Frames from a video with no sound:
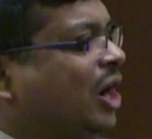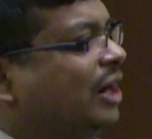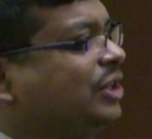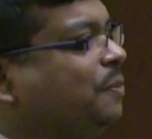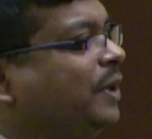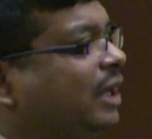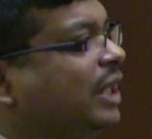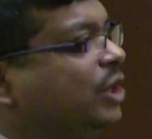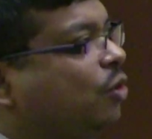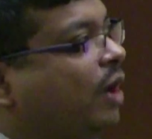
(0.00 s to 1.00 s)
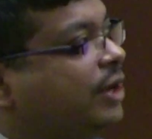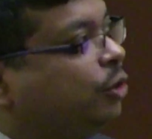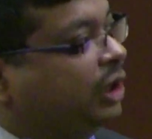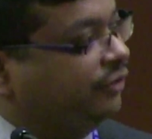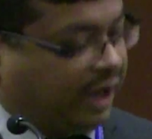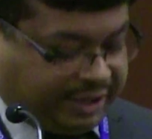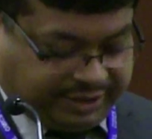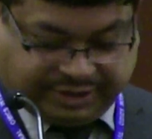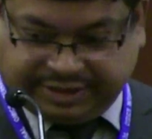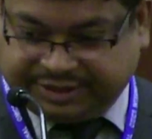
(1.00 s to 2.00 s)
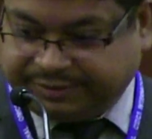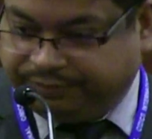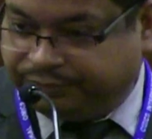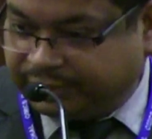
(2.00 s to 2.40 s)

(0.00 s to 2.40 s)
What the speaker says: are typical equine rotaviruses.